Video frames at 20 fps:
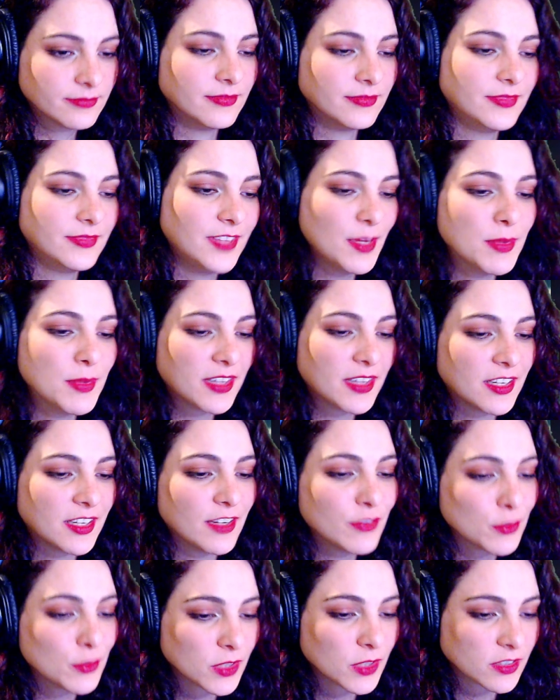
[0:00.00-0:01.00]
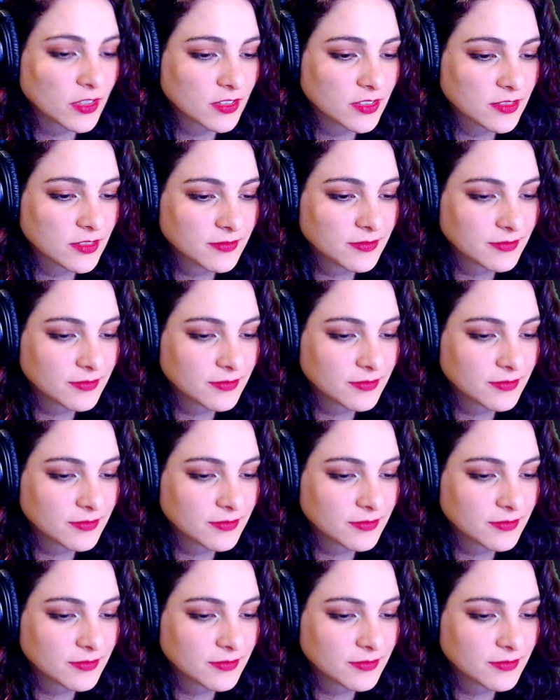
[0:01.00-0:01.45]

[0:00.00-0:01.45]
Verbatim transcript: Damn it, that never works.